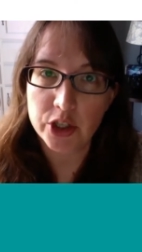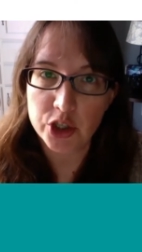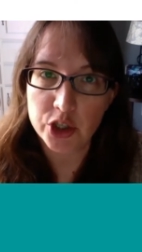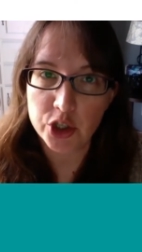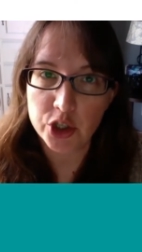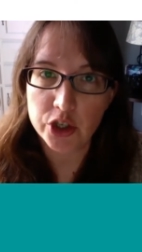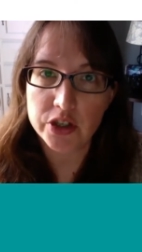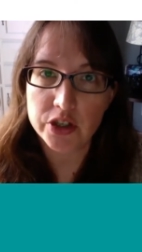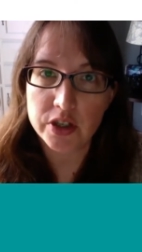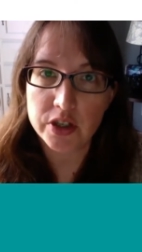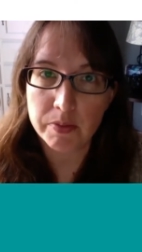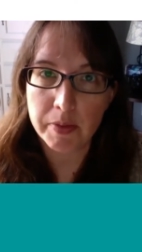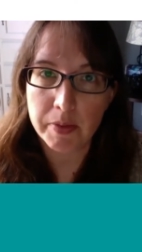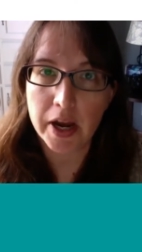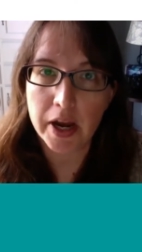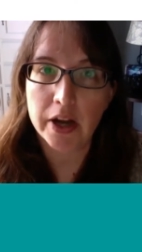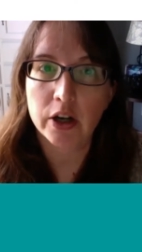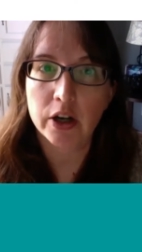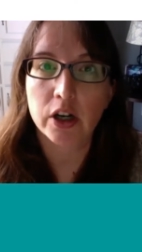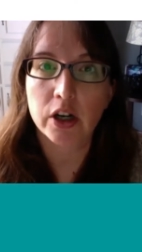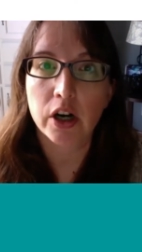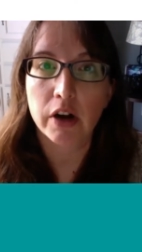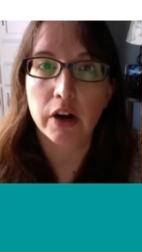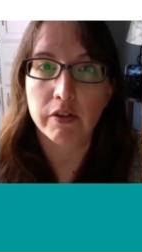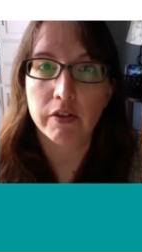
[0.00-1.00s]
It's just a
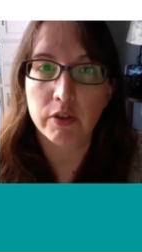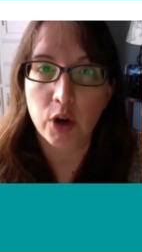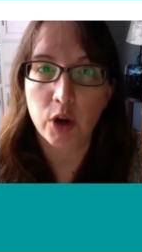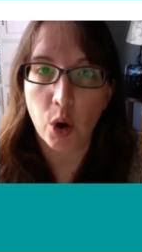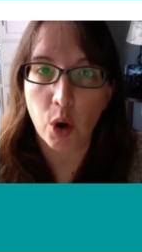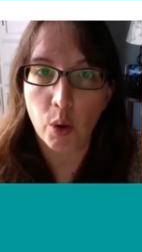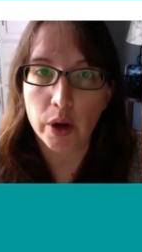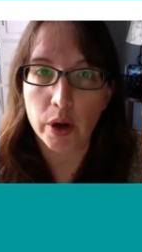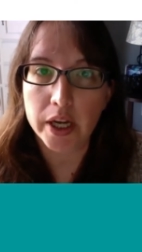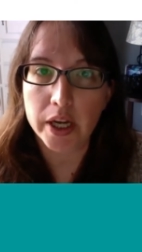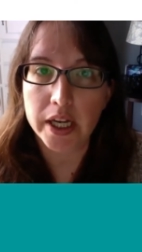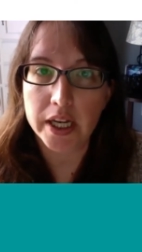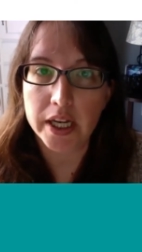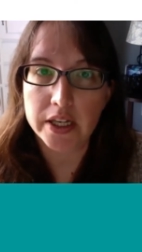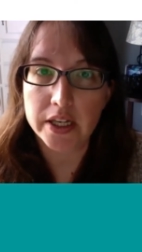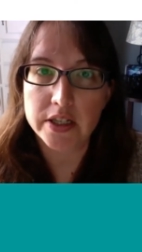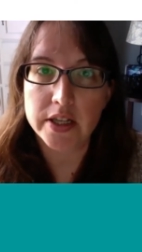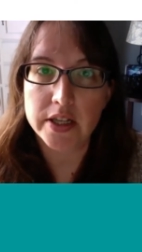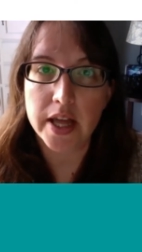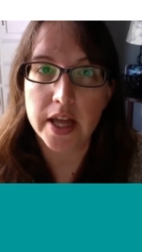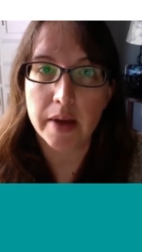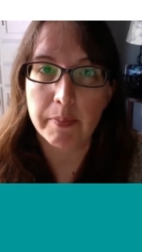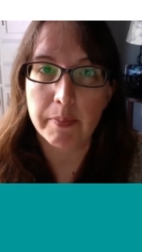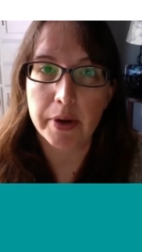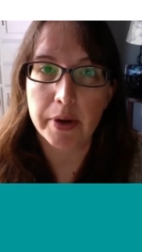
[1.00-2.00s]
matter of going
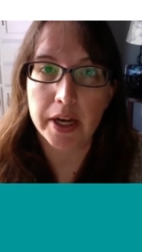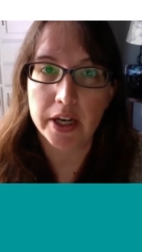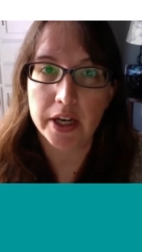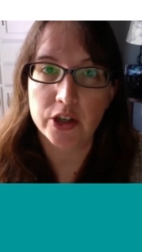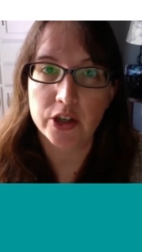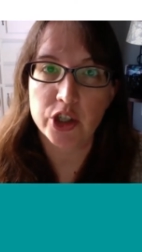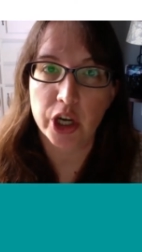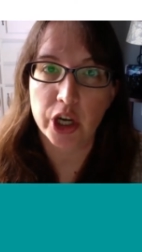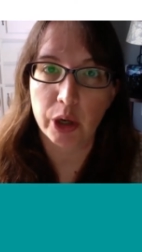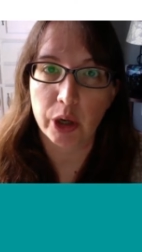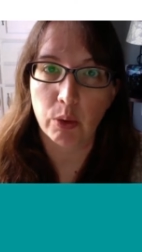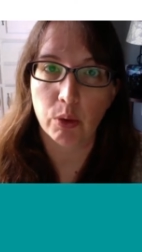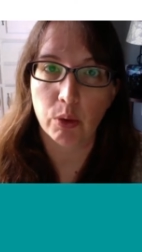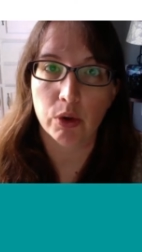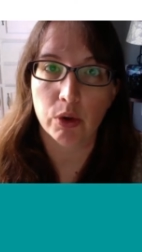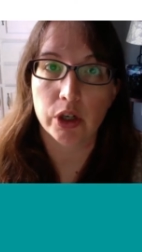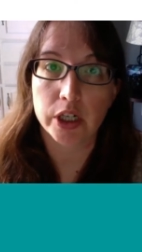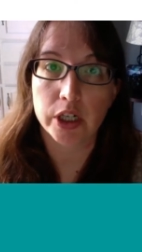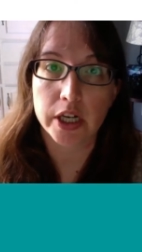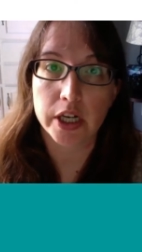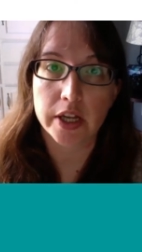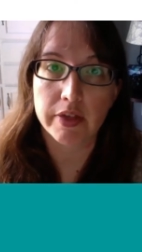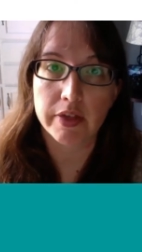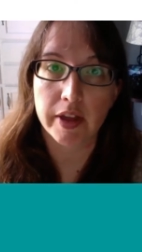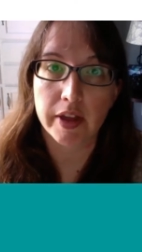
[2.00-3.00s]
into that page and
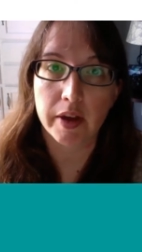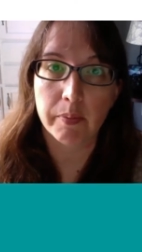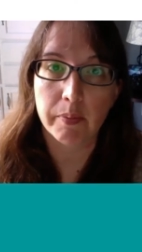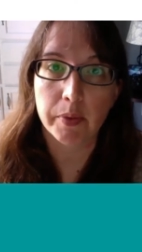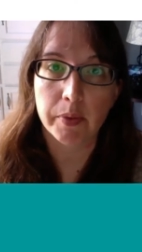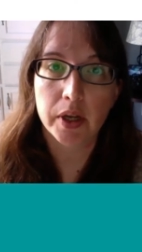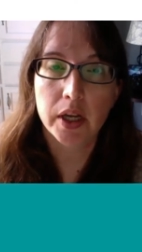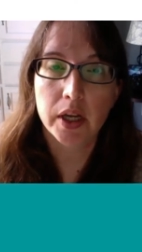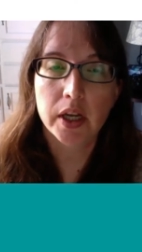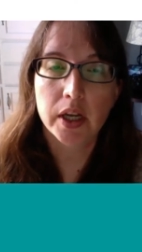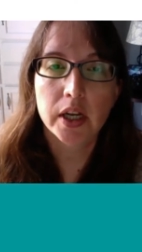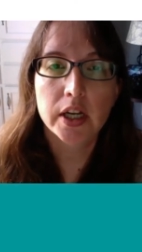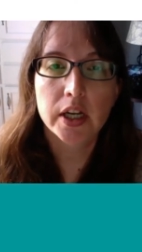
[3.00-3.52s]
querying them.